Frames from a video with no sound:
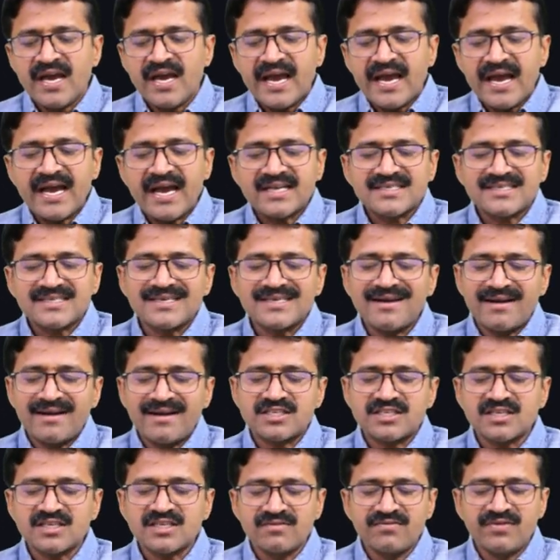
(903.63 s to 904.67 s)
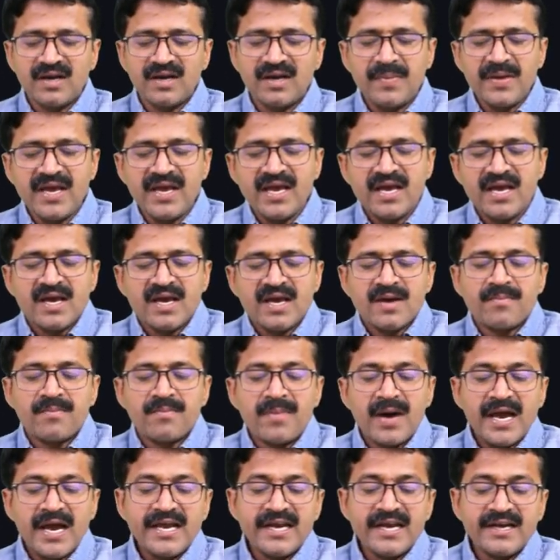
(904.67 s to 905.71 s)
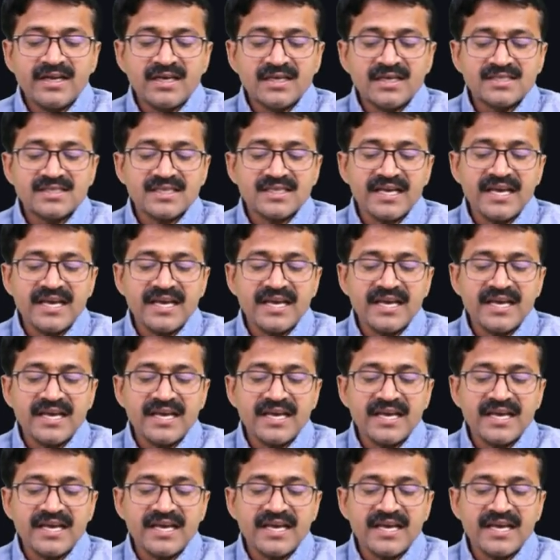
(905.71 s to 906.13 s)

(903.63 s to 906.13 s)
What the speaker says: acceleration will be minus